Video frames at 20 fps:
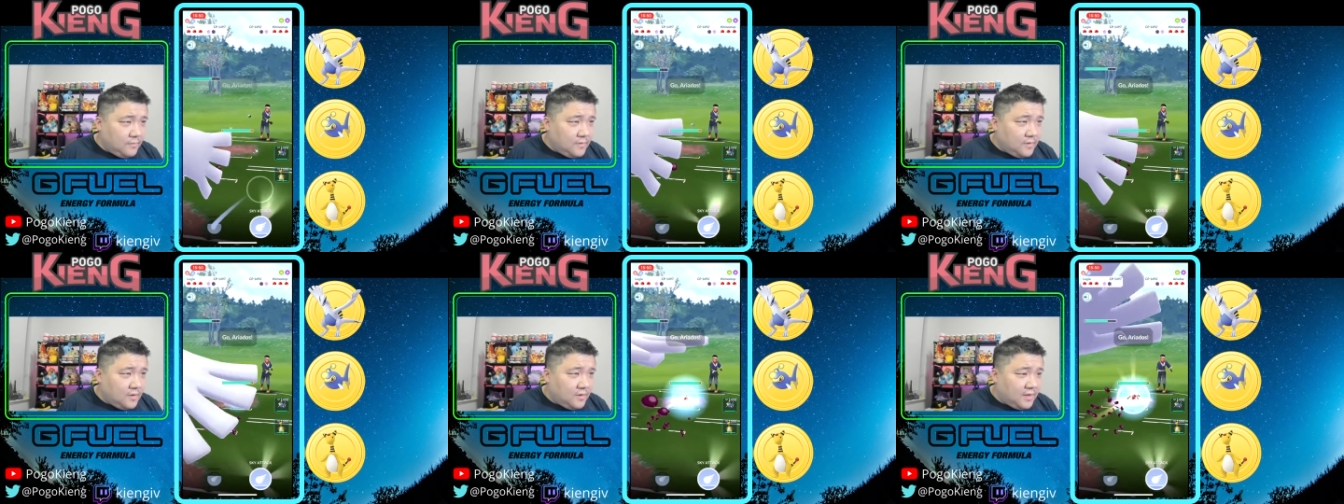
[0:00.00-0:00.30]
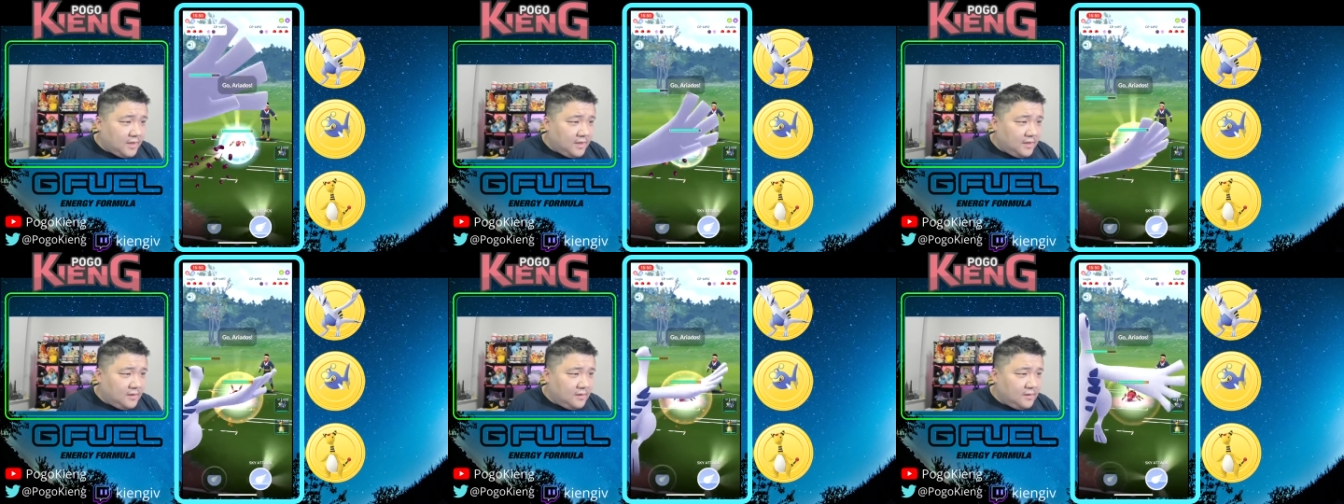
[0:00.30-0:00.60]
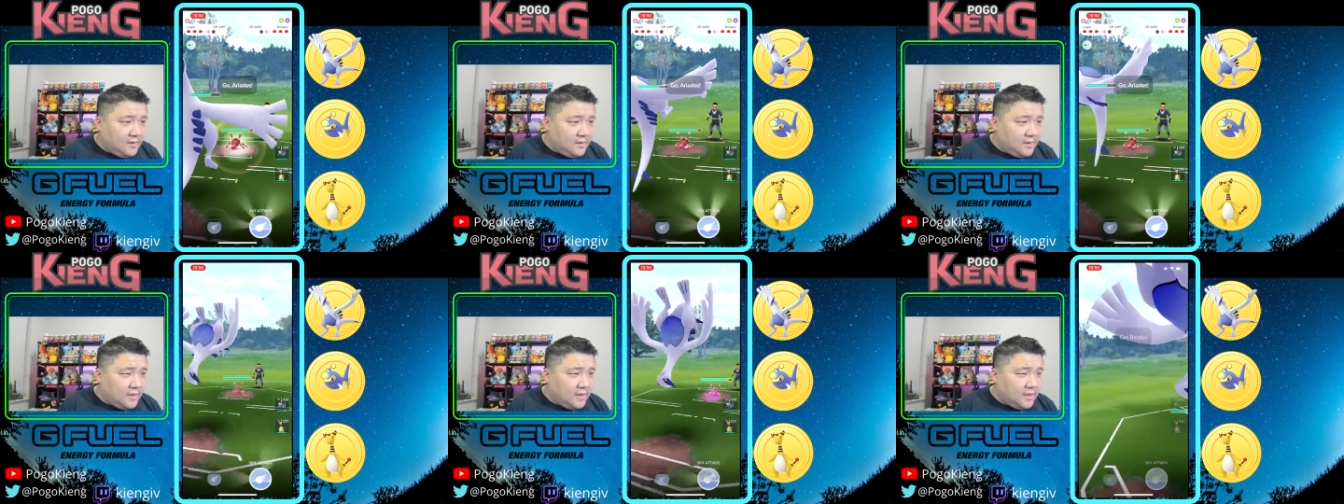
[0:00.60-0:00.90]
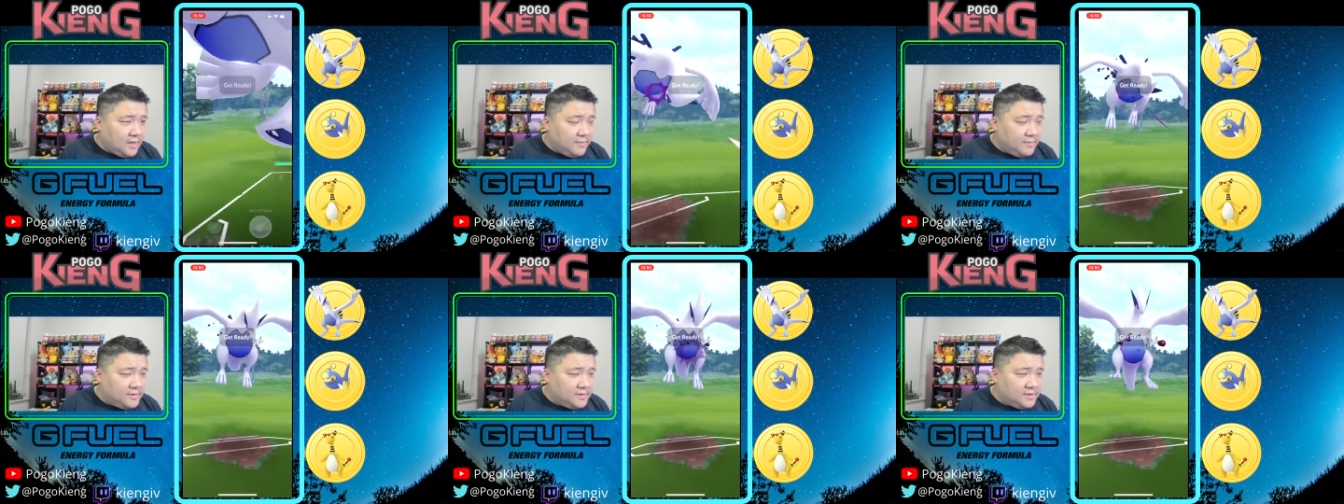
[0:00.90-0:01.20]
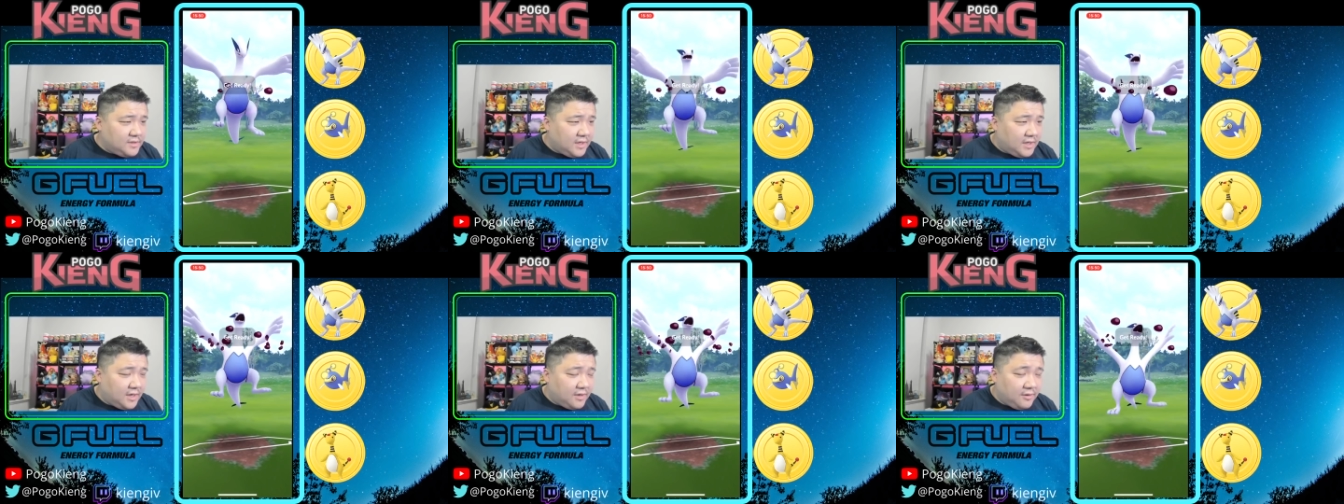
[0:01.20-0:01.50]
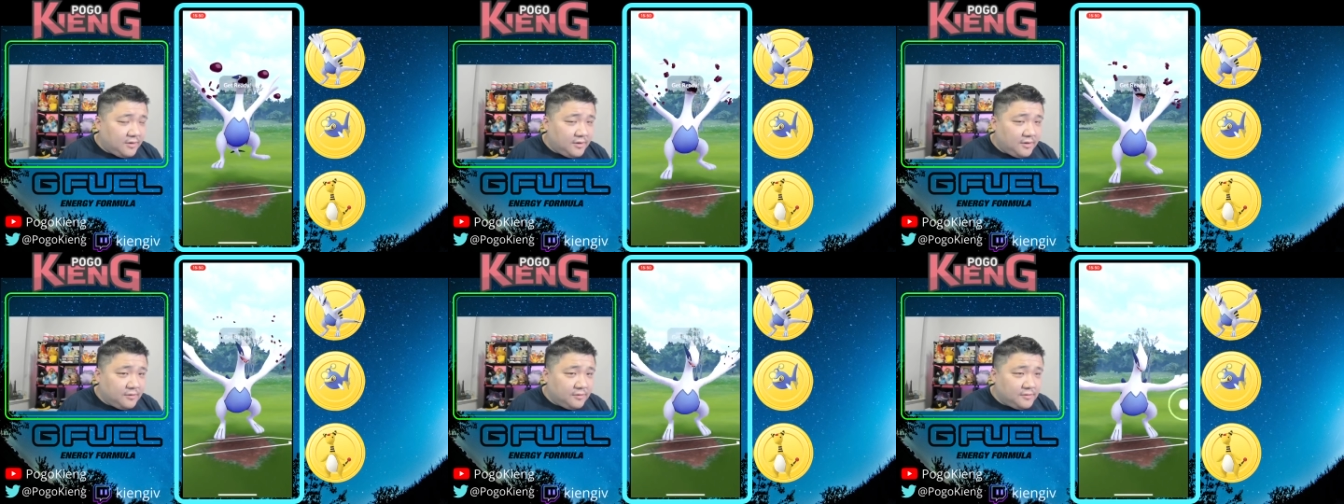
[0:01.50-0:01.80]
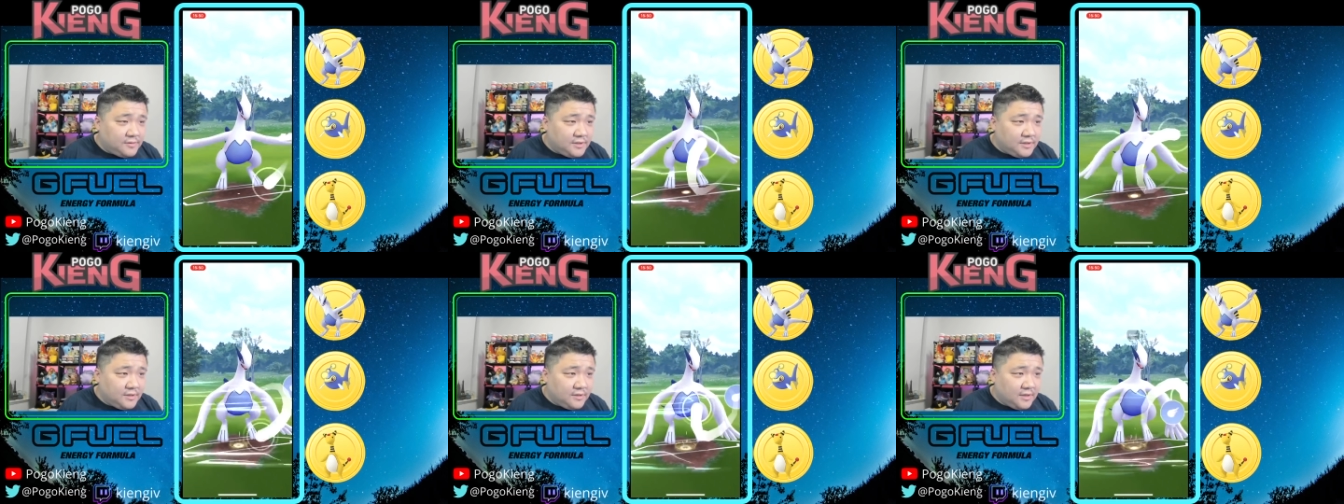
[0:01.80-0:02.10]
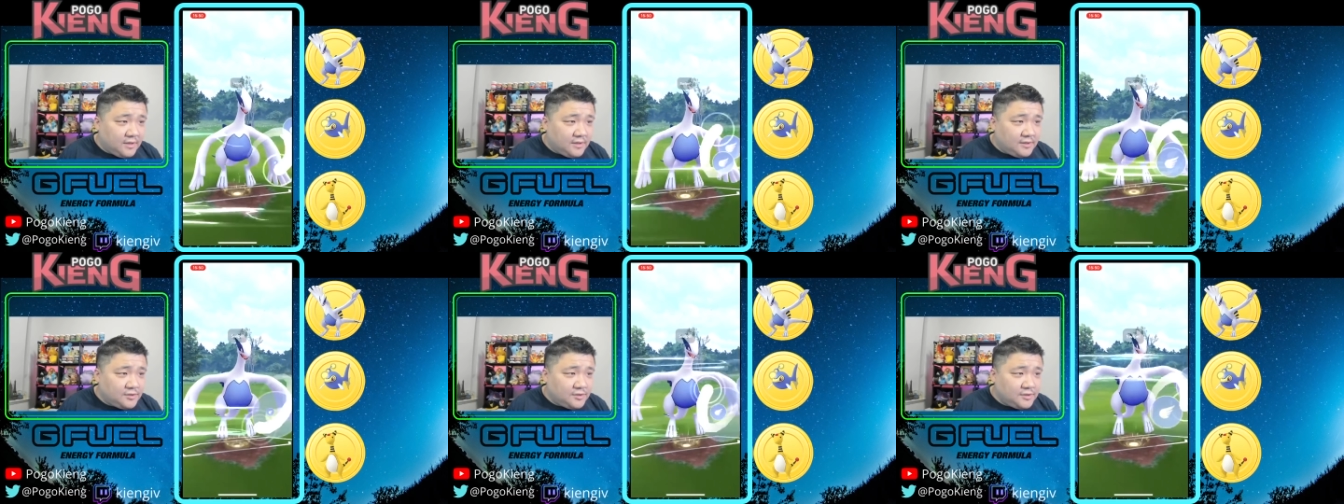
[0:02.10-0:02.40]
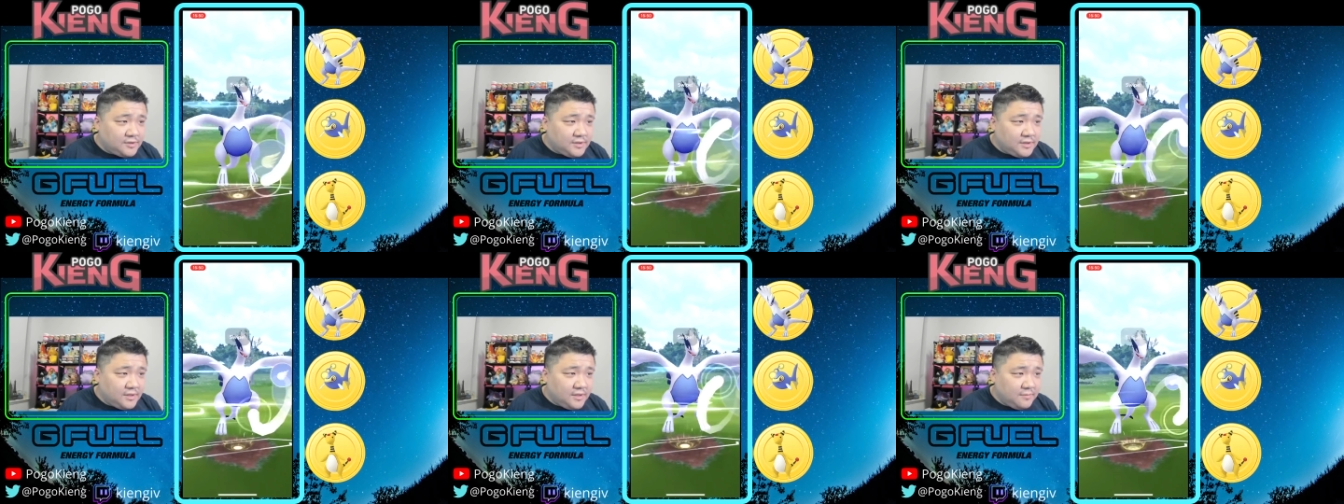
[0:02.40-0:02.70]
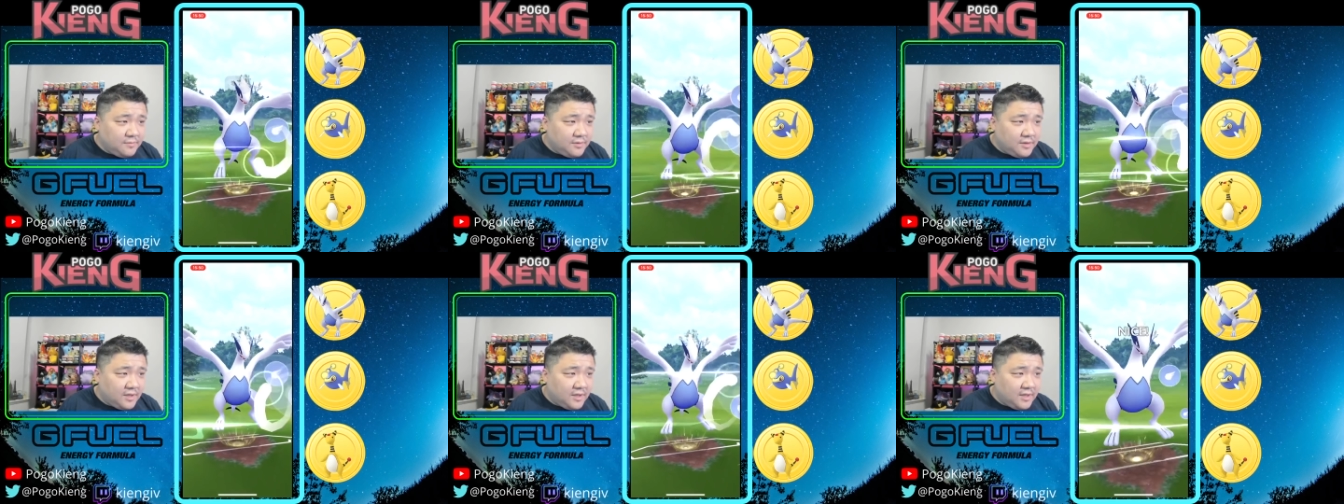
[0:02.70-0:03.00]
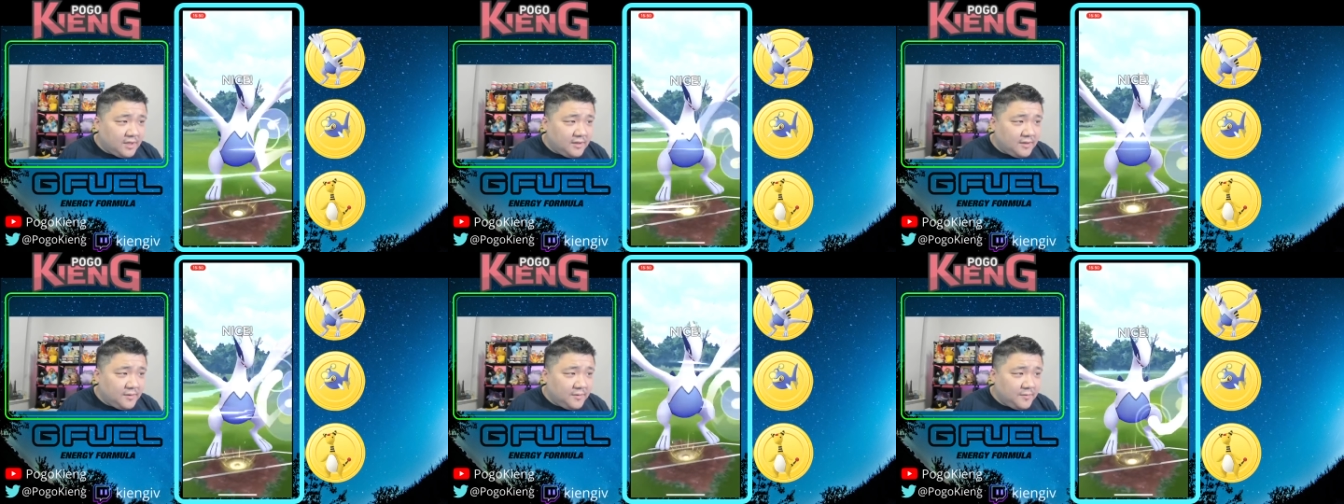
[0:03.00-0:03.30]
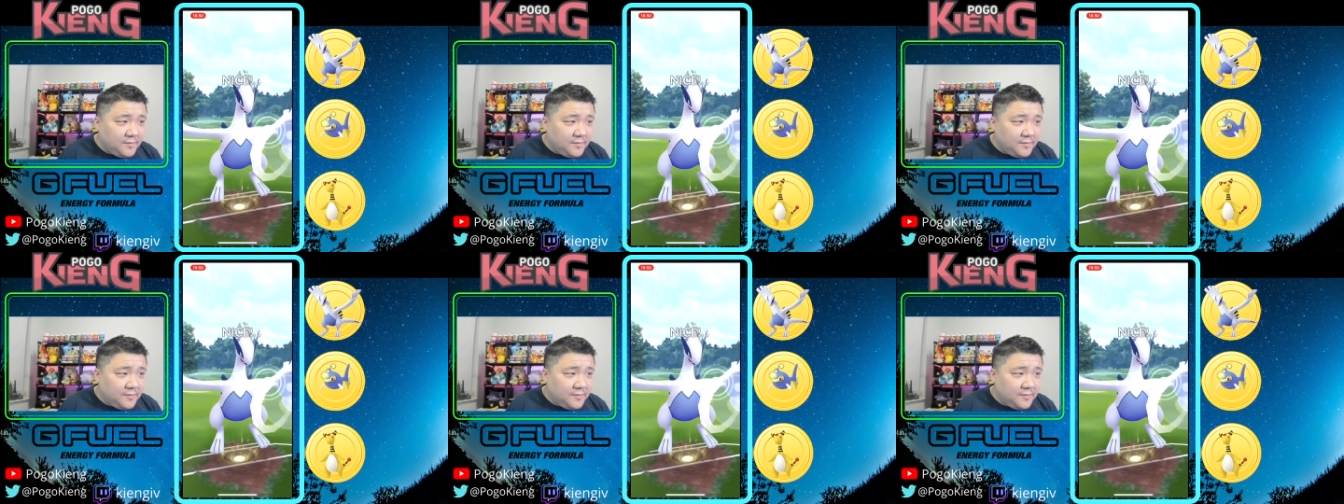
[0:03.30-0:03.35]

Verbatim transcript: Okay, they come into Ariados here. Interesting play.